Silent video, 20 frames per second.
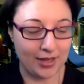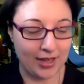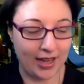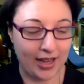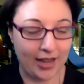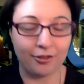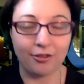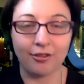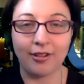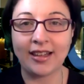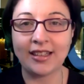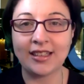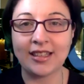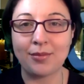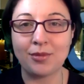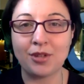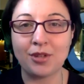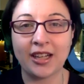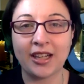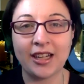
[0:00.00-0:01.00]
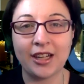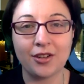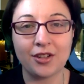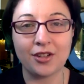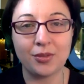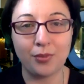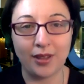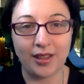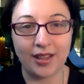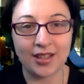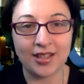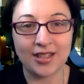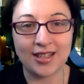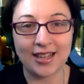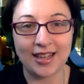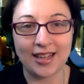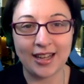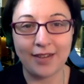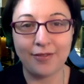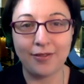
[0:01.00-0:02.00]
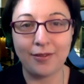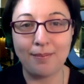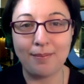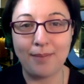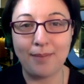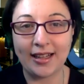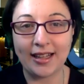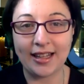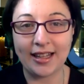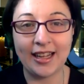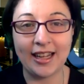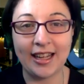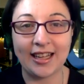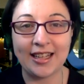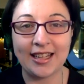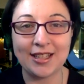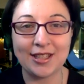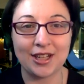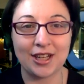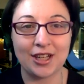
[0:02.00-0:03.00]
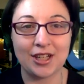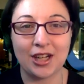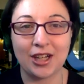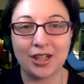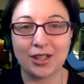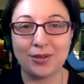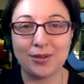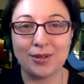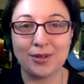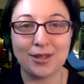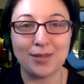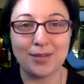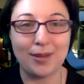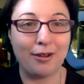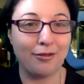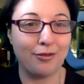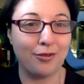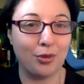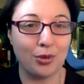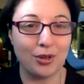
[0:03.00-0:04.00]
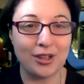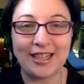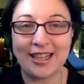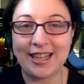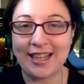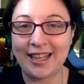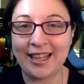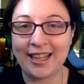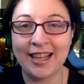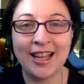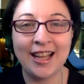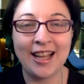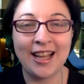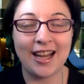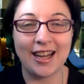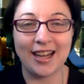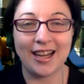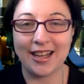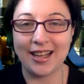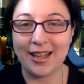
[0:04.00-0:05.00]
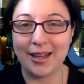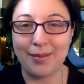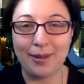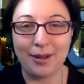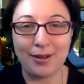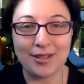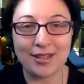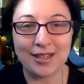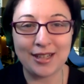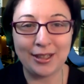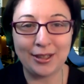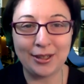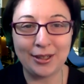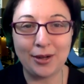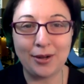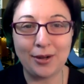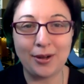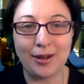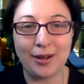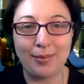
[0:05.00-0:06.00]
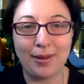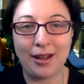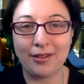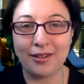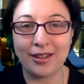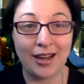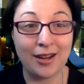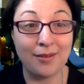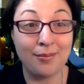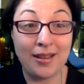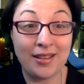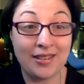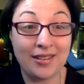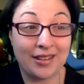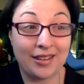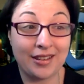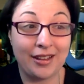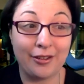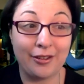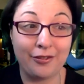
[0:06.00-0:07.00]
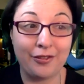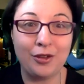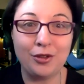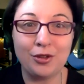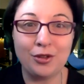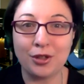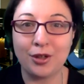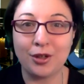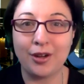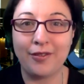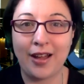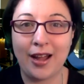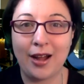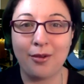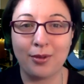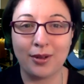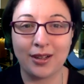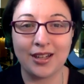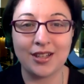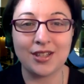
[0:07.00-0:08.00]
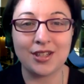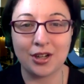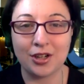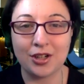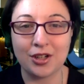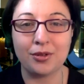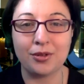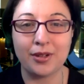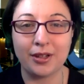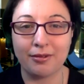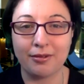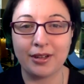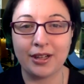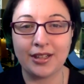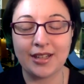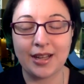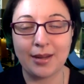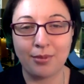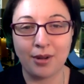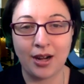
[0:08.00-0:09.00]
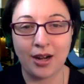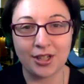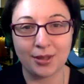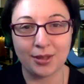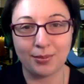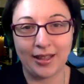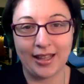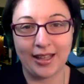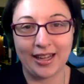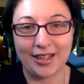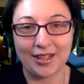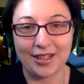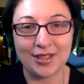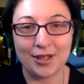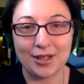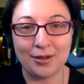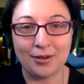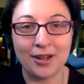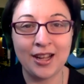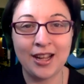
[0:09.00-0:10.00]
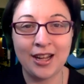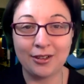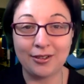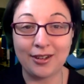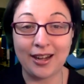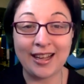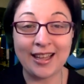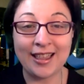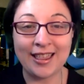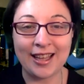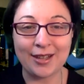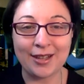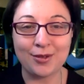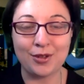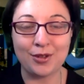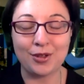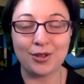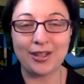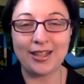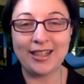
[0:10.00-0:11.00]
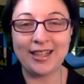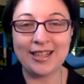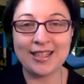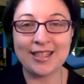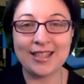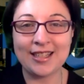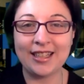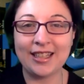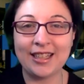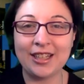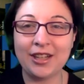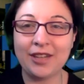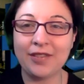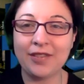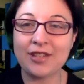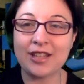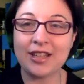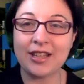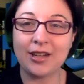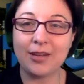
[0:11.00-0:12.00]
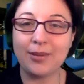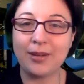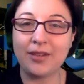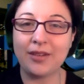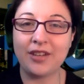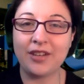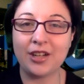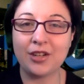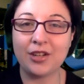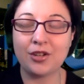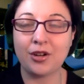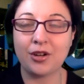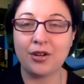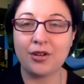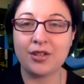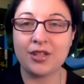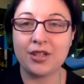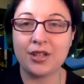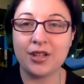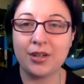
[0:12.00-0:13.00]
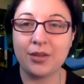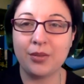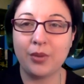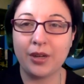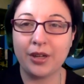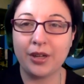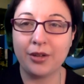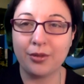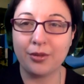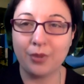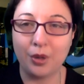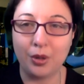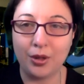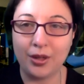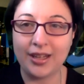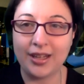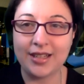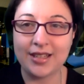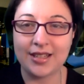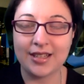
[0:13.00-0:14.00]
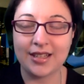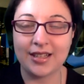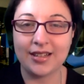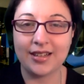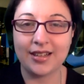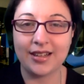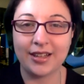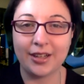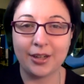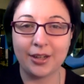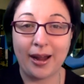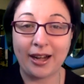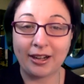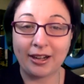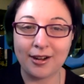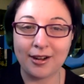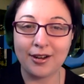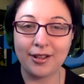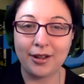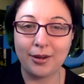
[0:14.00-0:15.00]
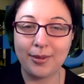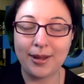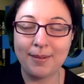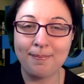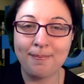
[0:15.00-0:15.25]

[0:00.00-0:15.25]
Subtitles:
And I have Greg Demchak here with us today from Bentley, and he's going to talk to us about 4D and about Synchro and about kind of basically the future of how we're going to start doing real-time project planning. So, Greg, thanks for joining us. And can you give us a little bit of an intro as to what your role is and your background a little bit?